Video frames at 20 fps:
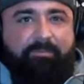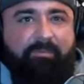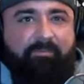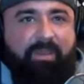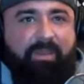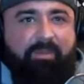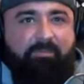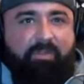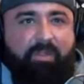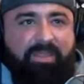If
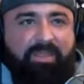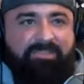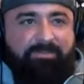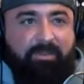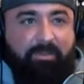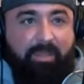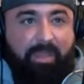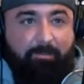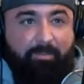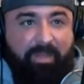any of you guys
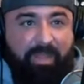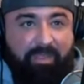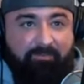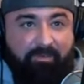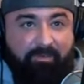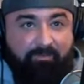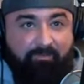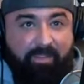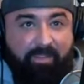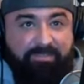have been
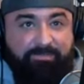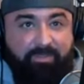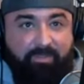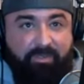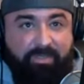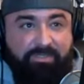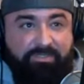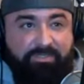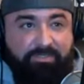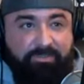having
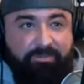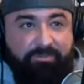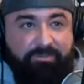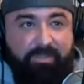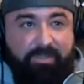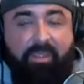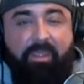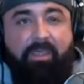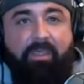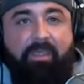Facebook issues
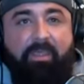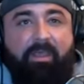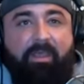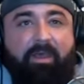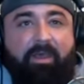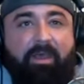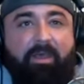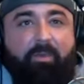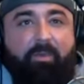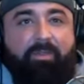
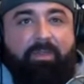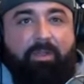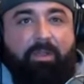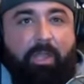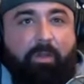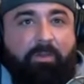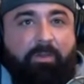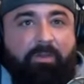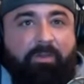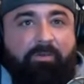with the
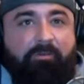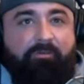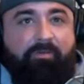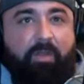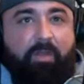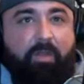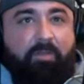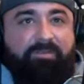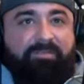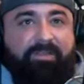load on your
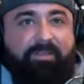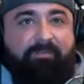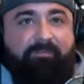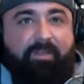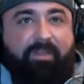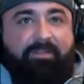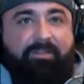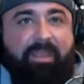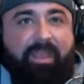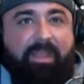phone, stuff
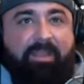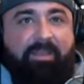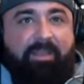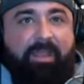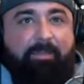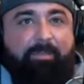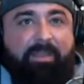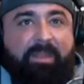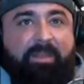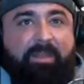like that,
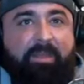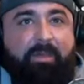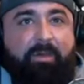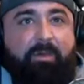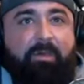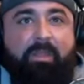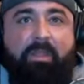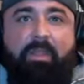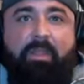let me know.